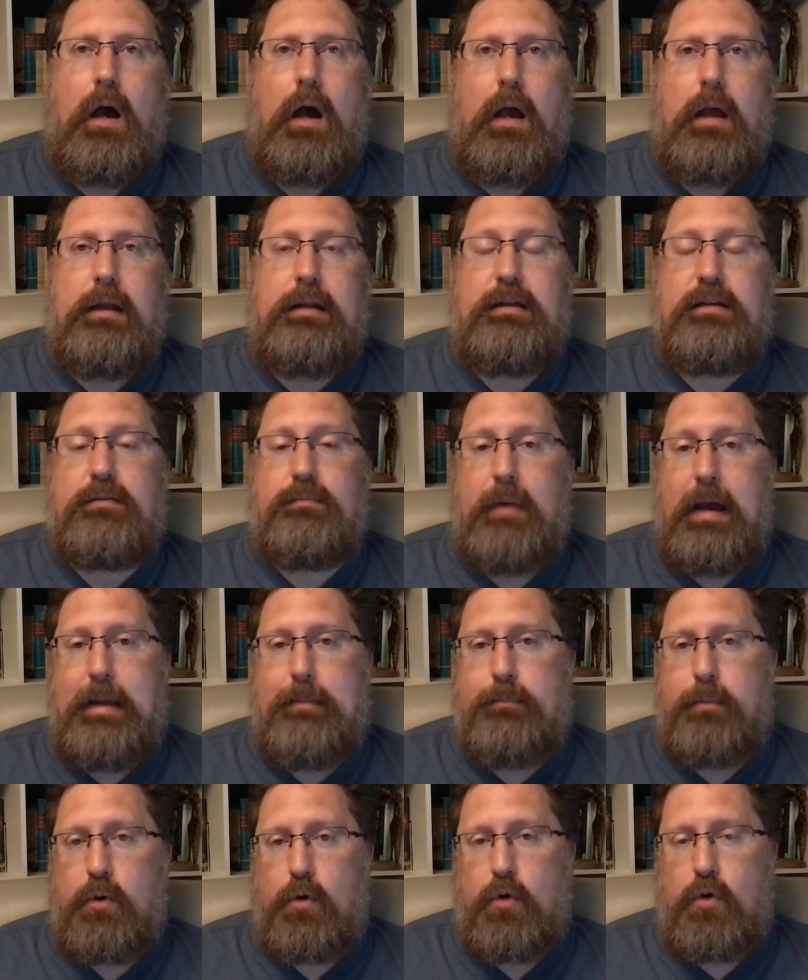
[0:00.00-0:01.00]
It is my
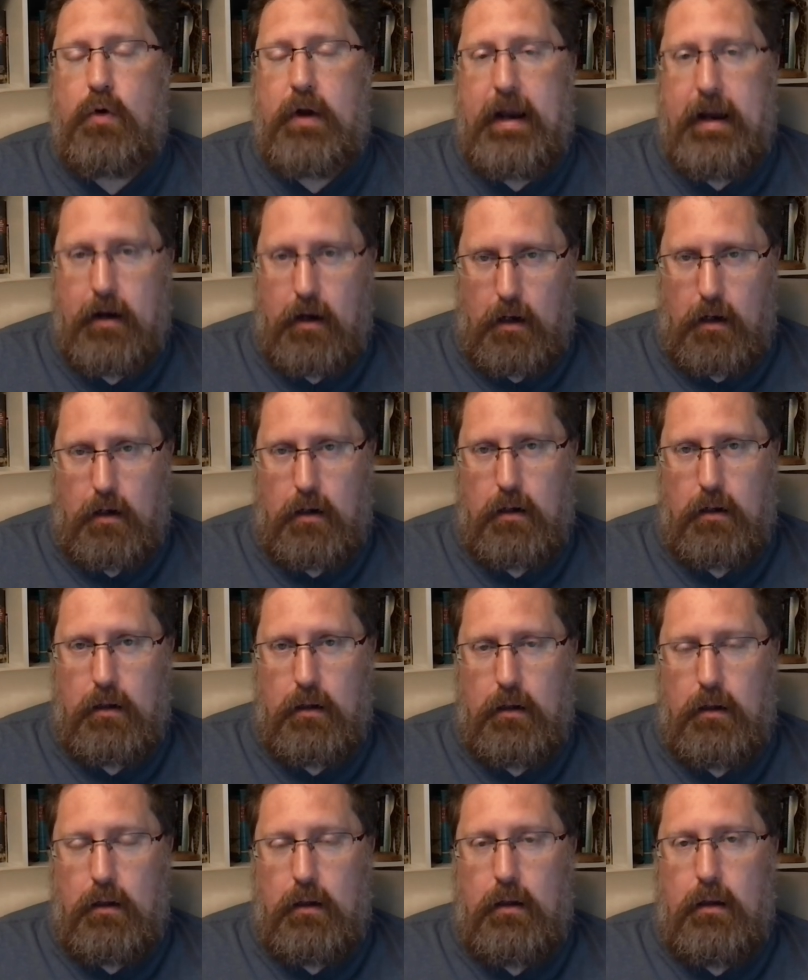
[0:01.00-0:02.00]
prayer
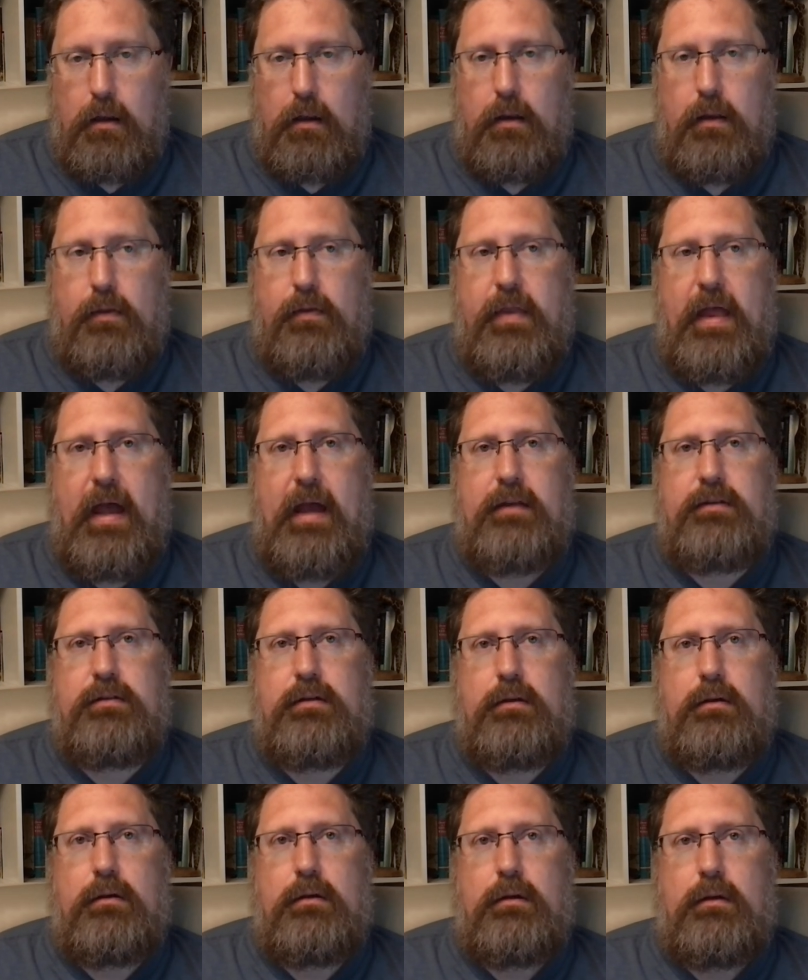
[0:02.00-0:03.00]
that
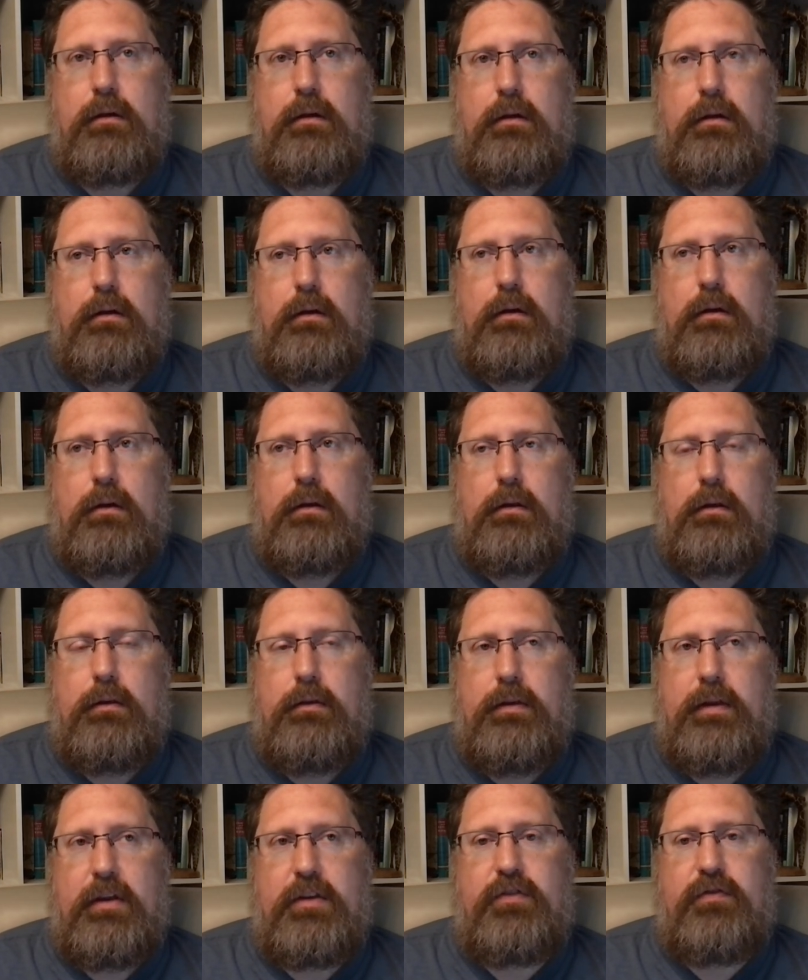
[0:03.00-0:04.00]

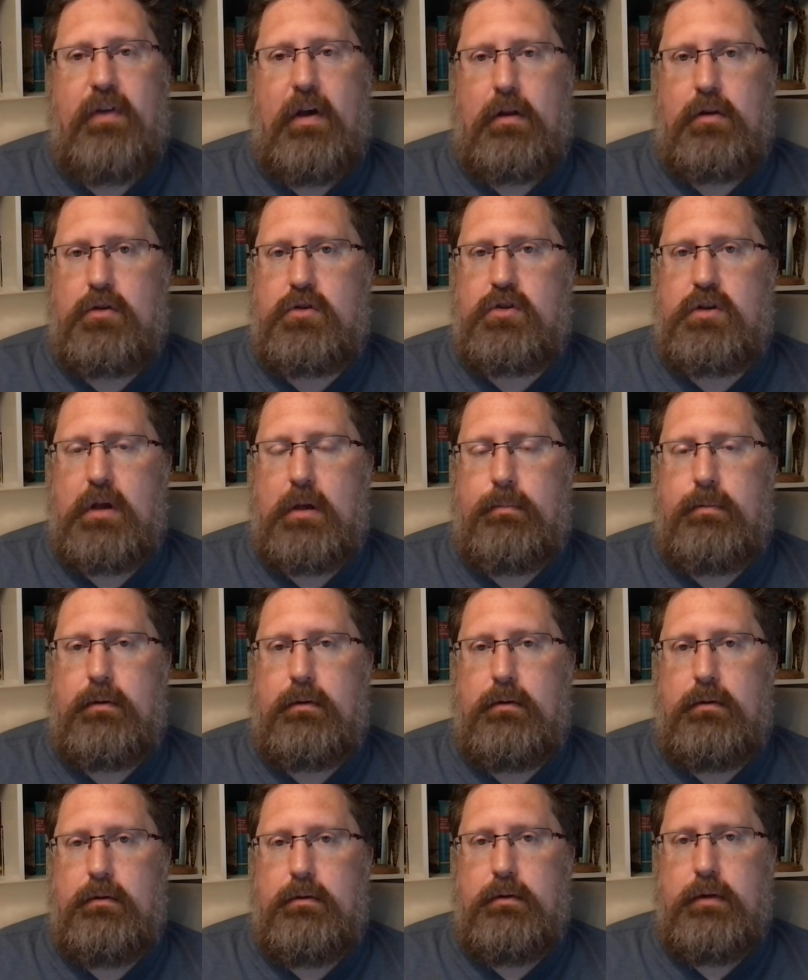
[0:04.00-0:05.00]
this fellowship
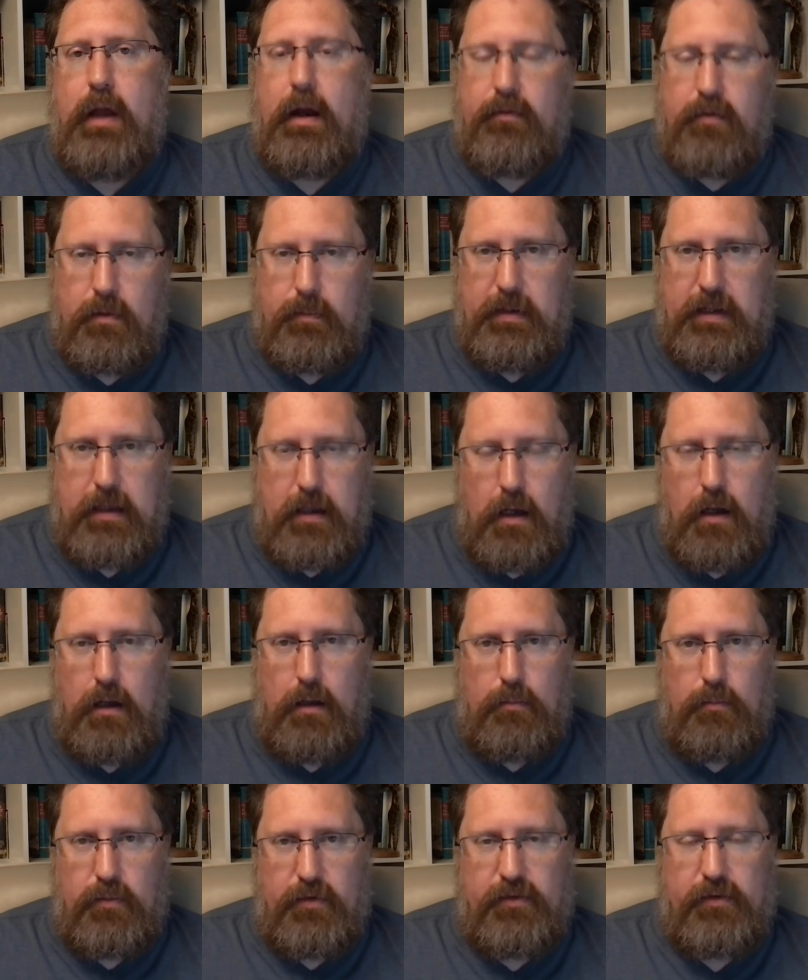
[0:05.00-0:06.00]
never
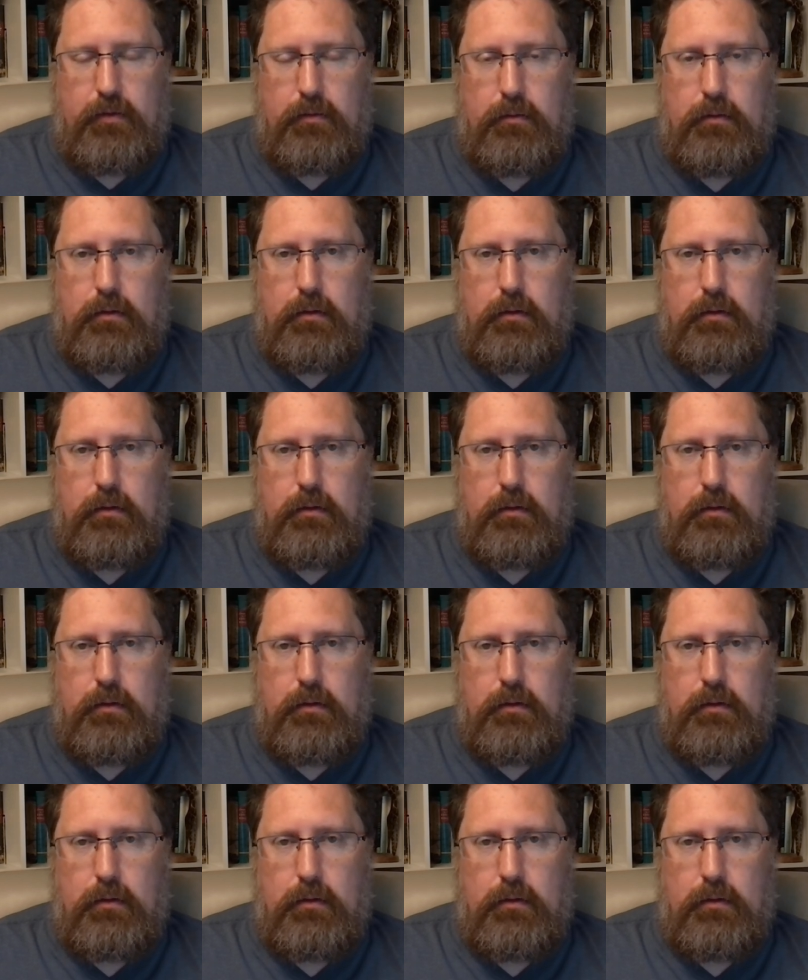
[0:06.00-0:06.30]
becomes